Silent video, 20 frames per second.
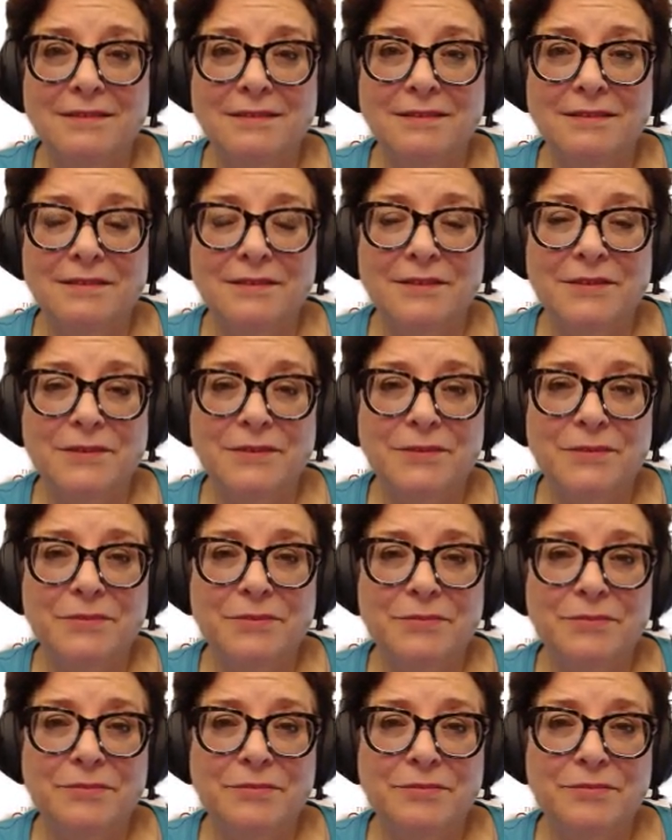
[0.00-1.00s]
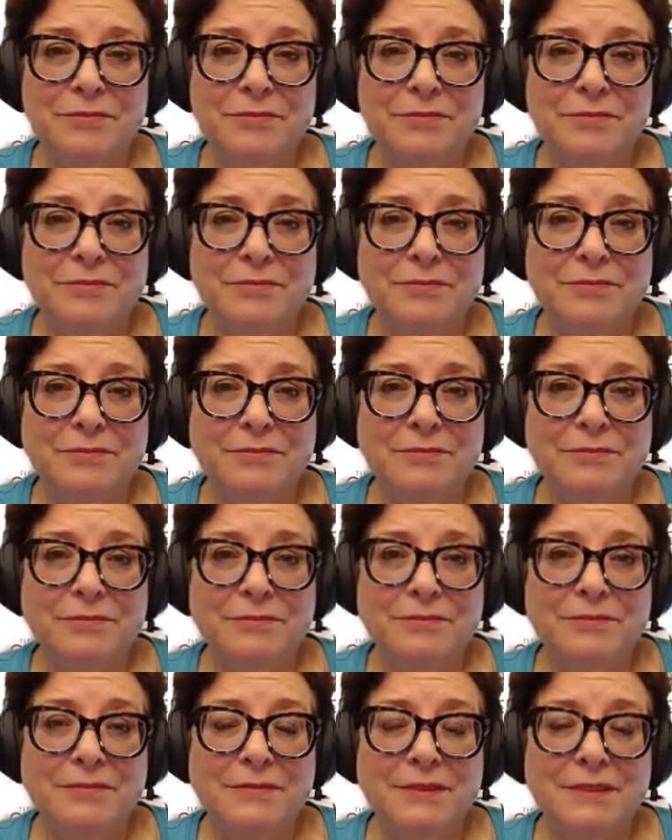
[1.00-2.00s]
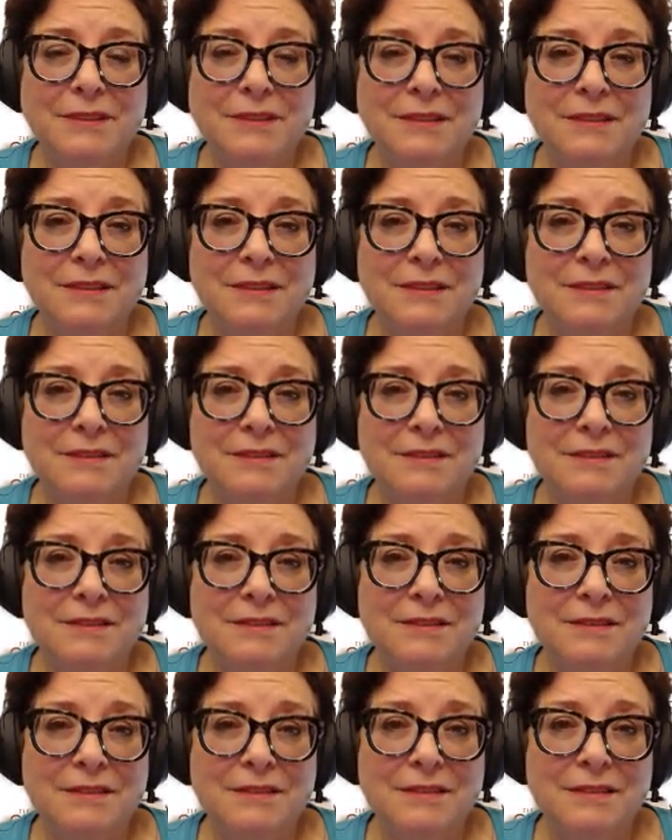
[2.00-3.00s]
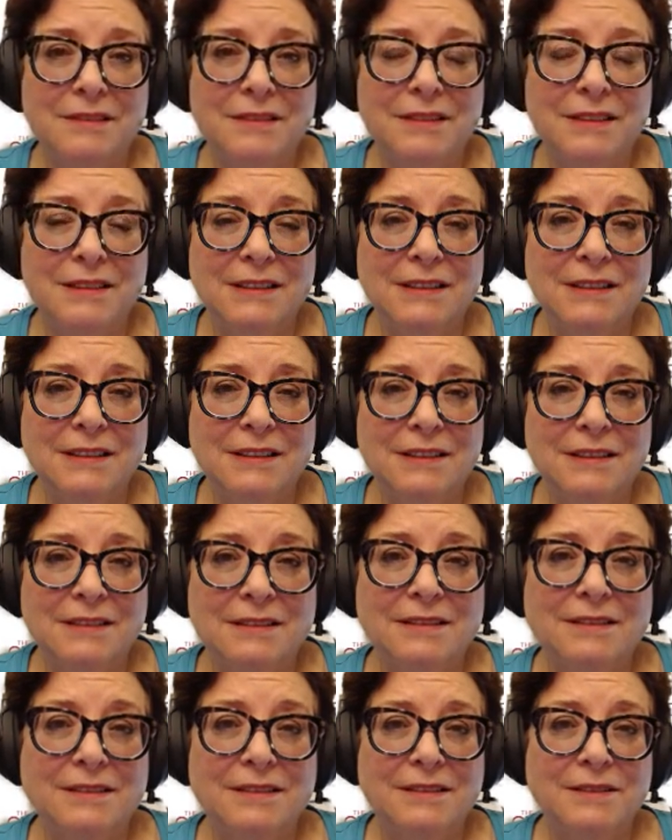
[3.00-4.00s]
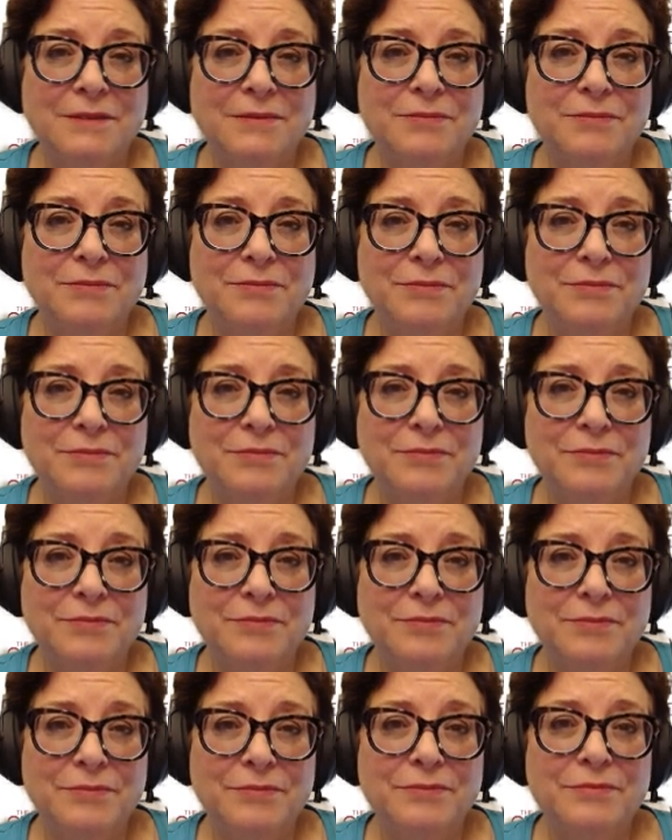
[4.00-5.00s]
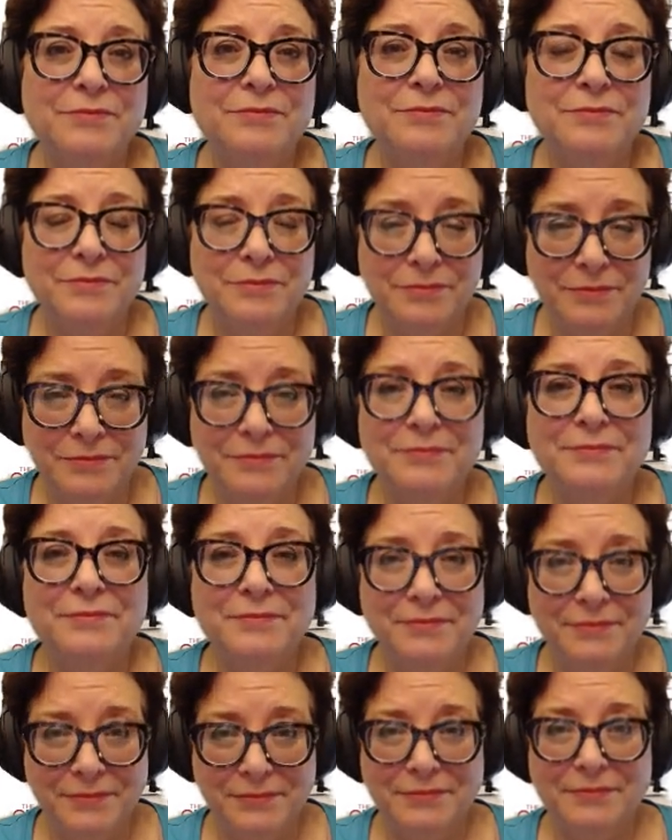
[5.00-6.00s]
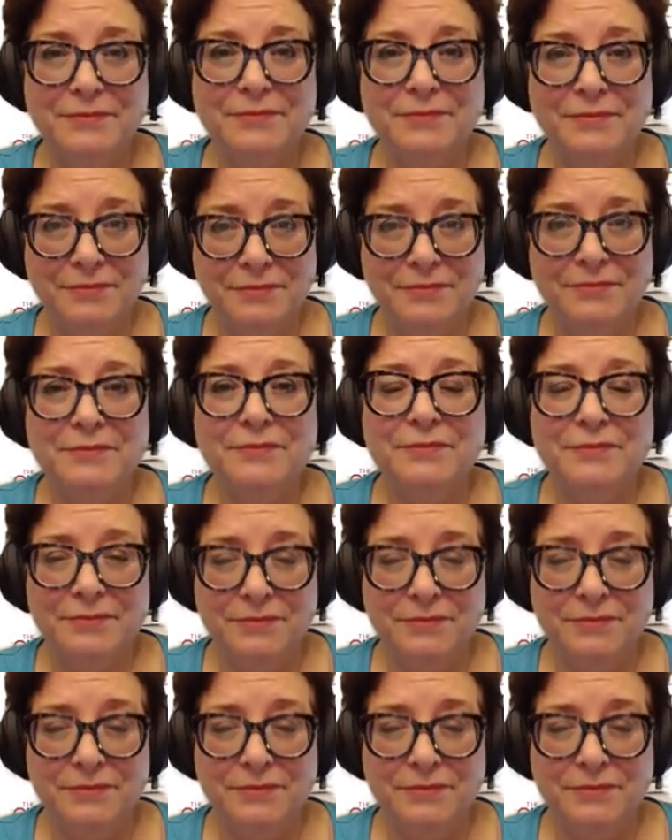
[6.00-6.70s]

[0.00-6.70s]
[no speech]